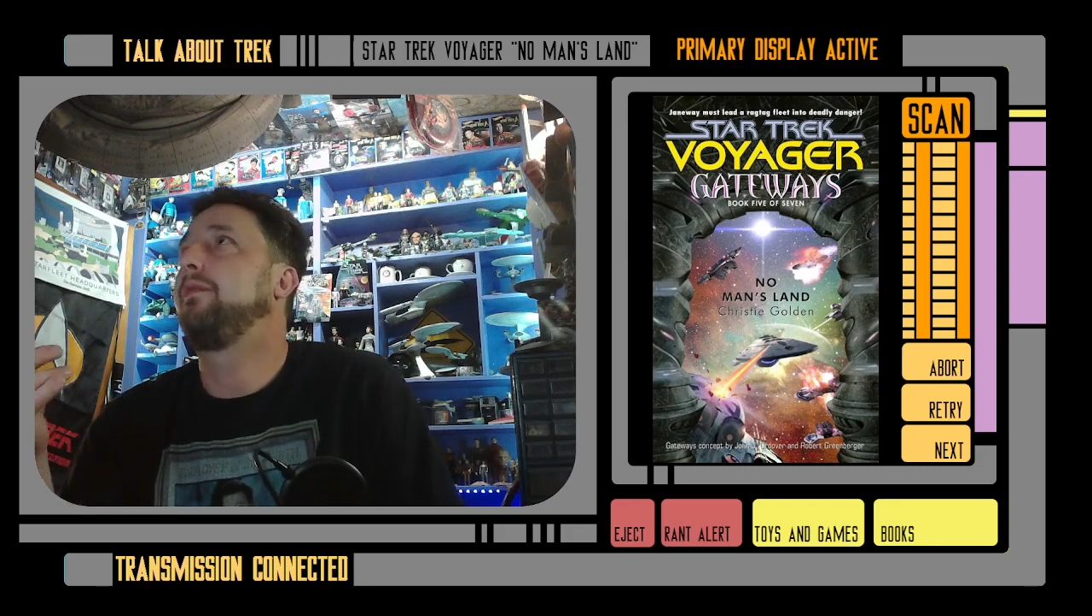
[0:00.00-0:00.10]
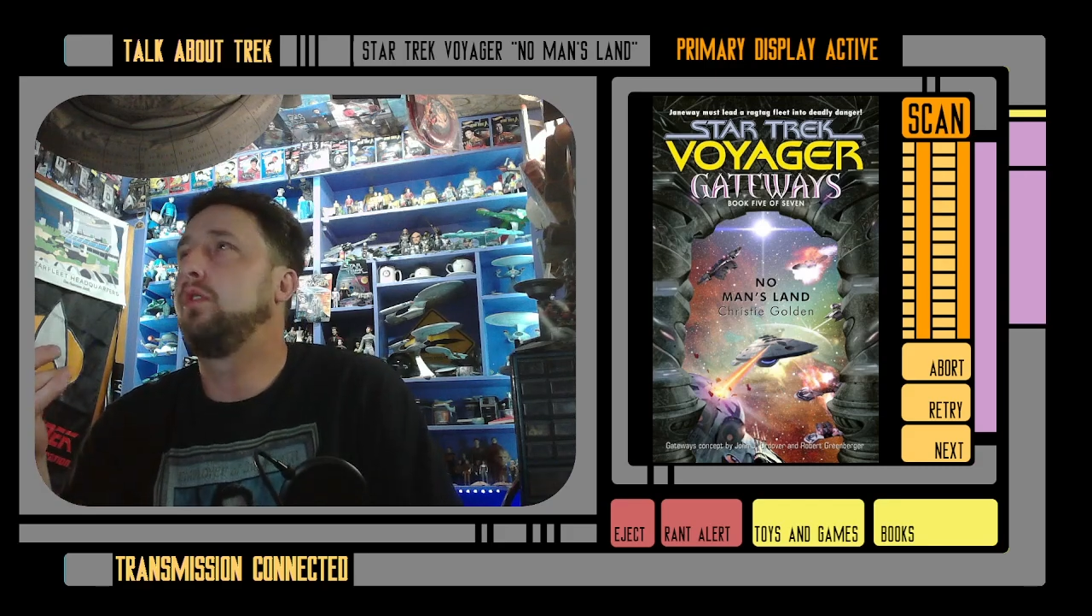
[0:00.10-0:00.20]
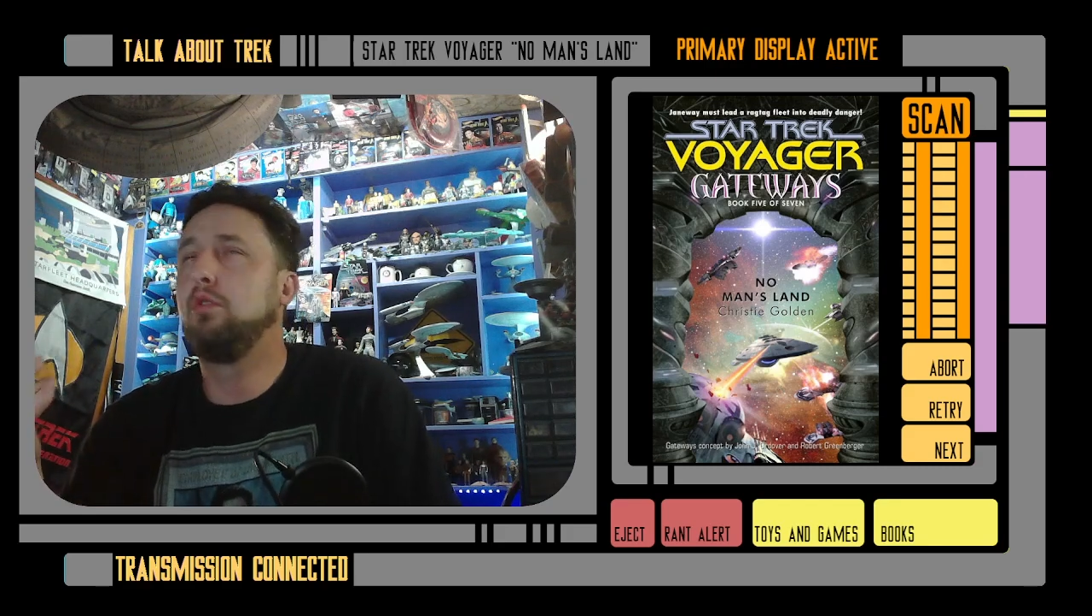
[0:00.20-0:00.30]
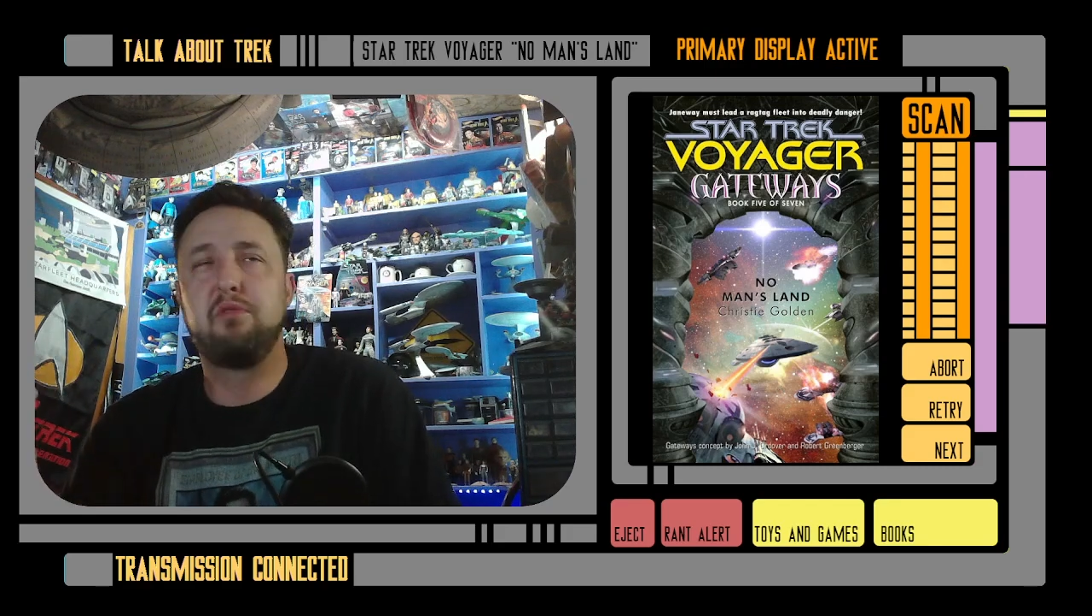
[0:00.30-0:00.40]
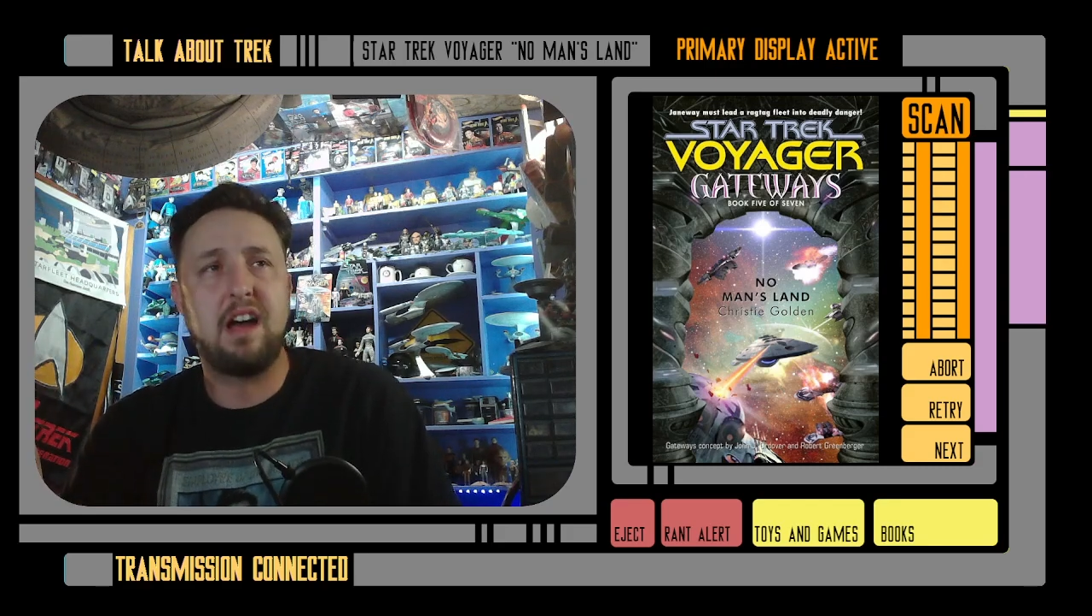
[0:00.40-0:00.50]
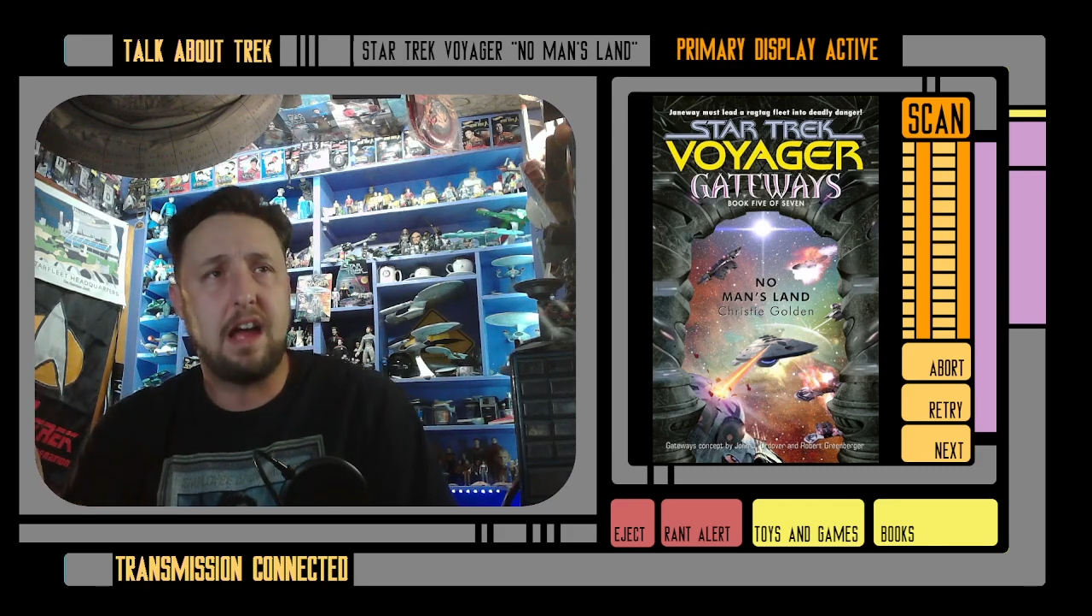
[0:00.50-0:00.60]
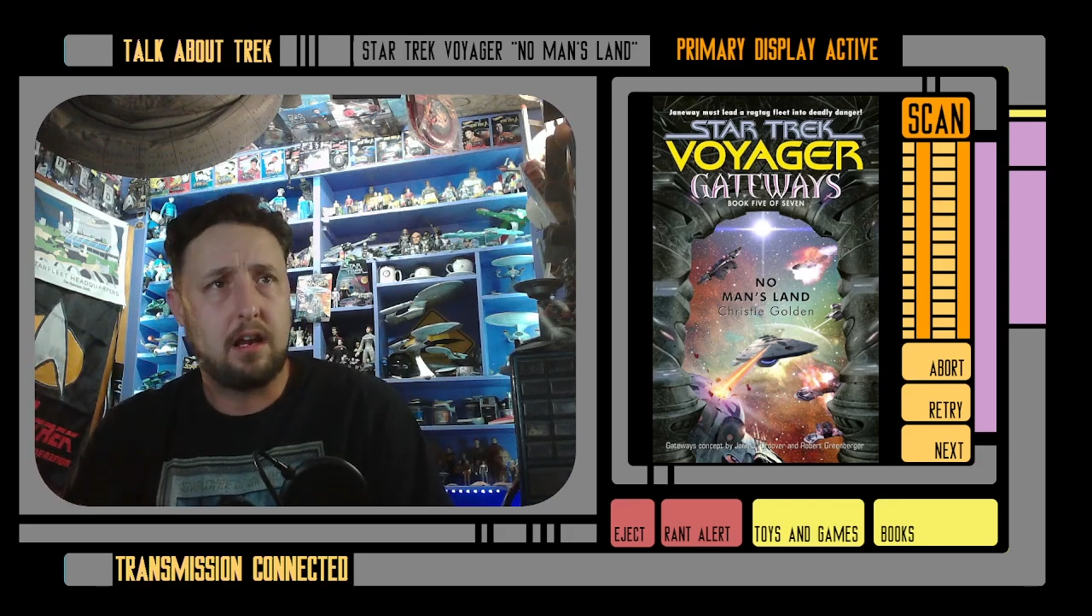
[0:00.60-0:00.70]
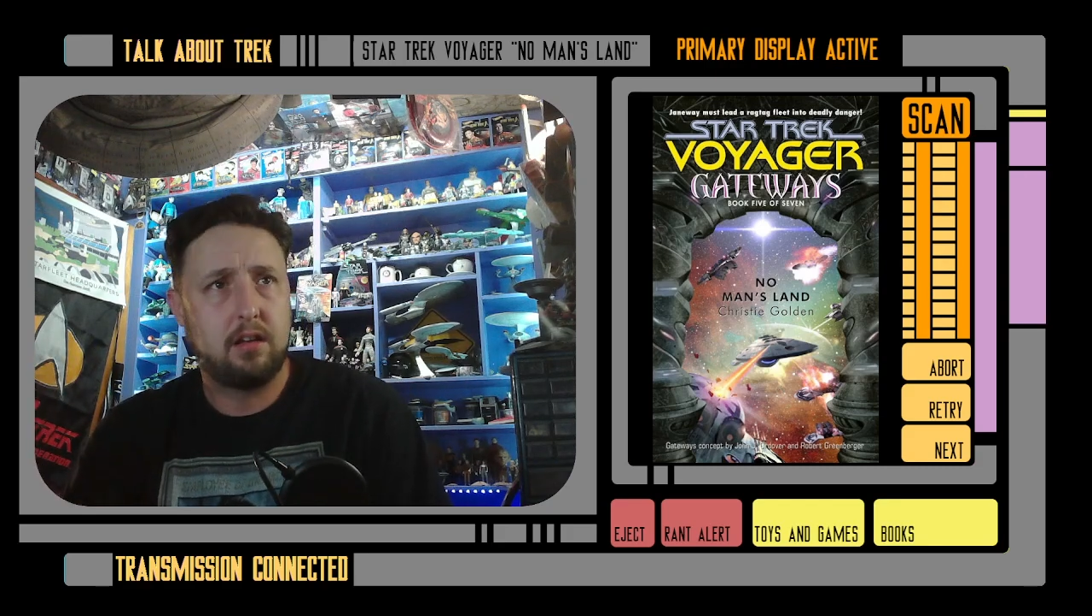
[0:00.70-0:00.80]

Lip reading: Tuvok